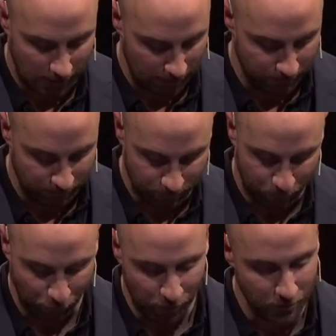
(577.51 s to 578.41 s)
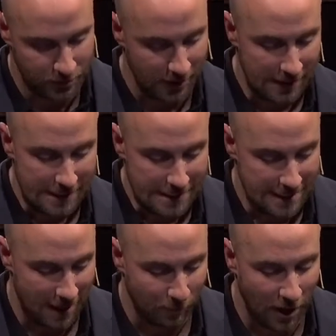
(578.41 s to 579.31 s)
Uh, Breus,
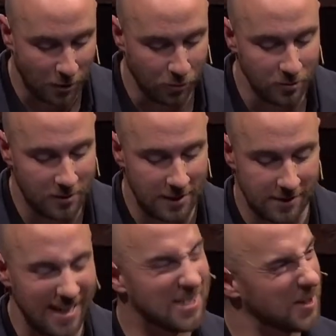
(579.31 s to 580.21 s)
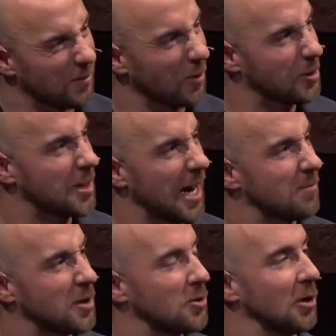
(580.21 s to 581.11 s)
uh, Michael Breus says that it's the first time
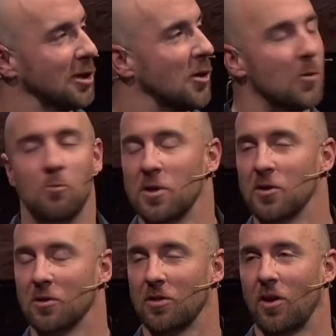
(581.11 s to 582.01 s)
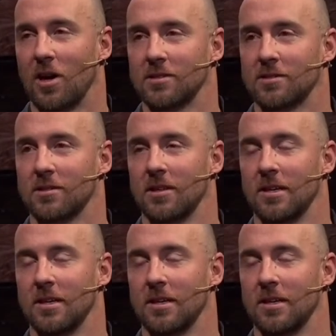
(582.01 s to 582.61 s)
that you're alone with your thoughts.